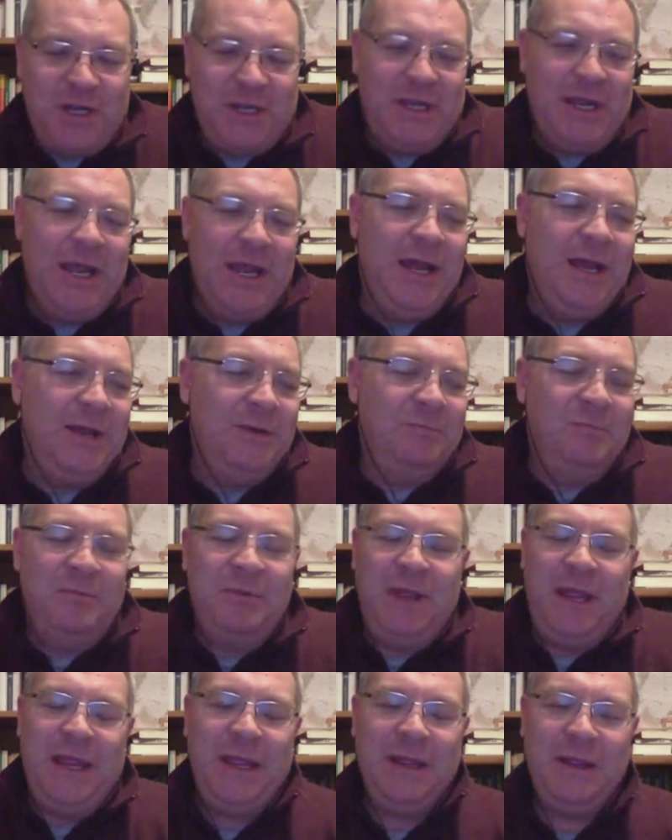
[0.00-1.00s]

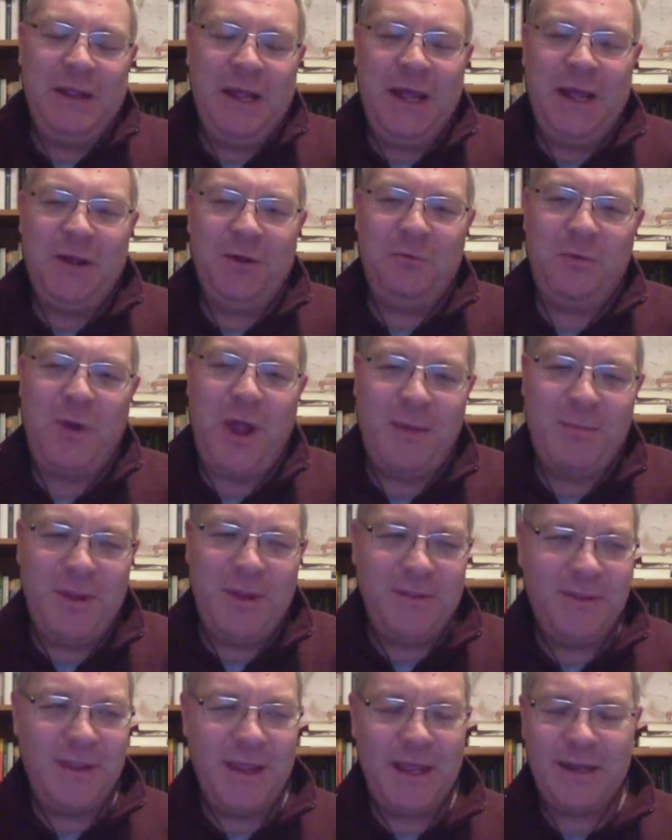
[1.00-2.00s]
Robyn,
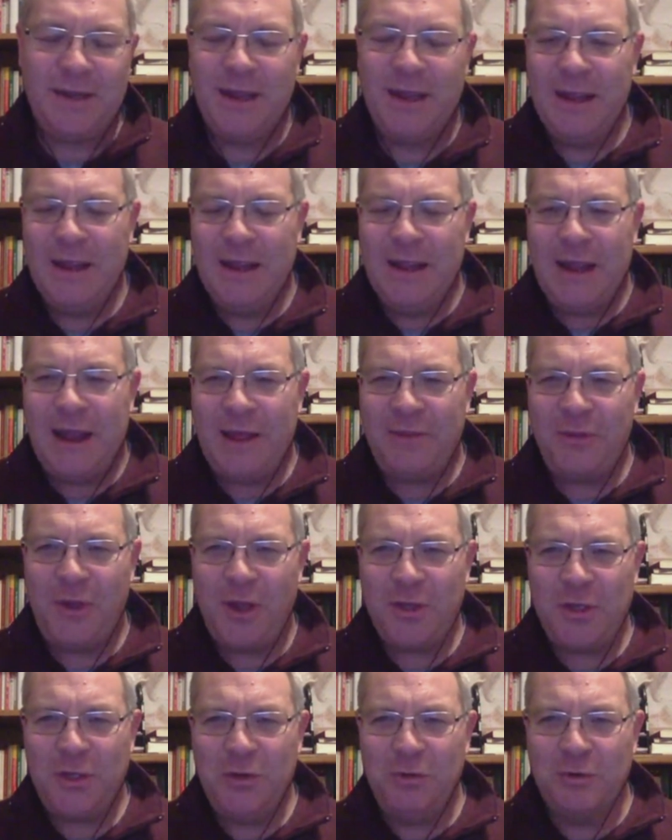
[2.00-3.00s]
that I thought
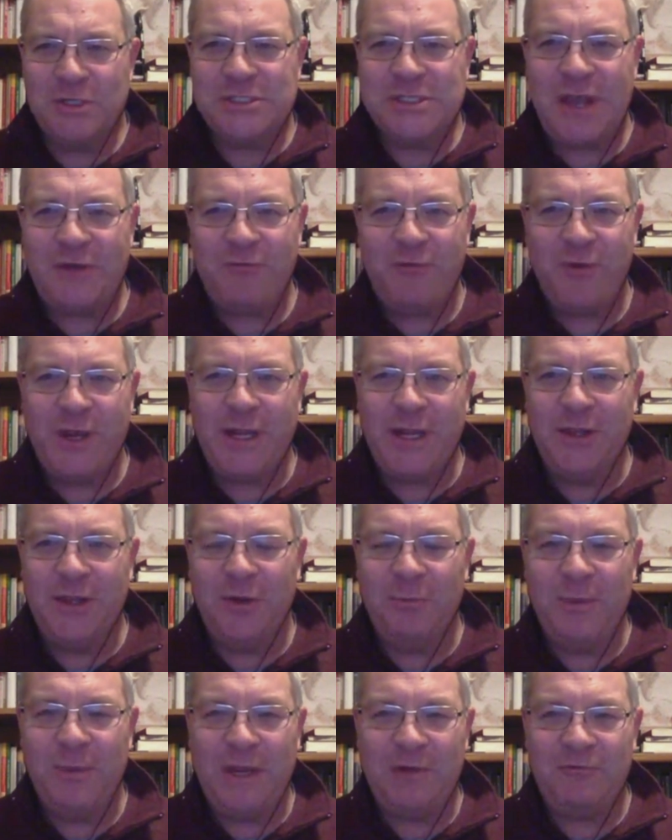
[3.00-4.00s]
you were suffering a little
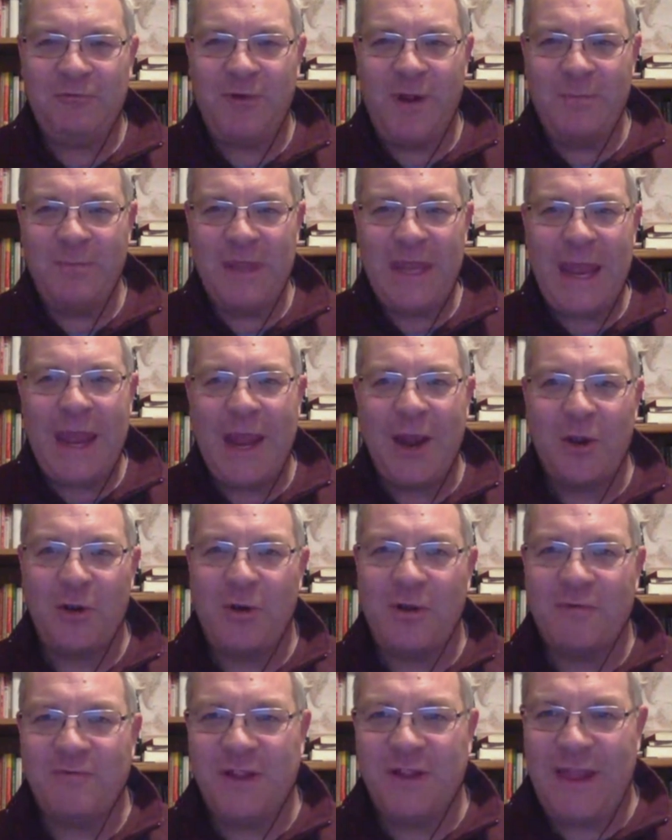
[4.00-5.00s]
bit from the error of
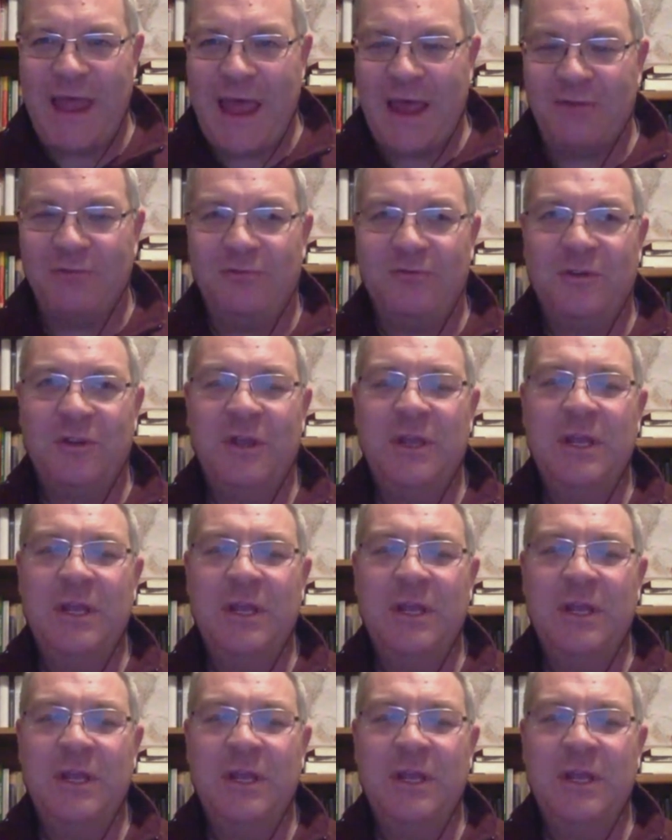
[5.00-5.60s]
the left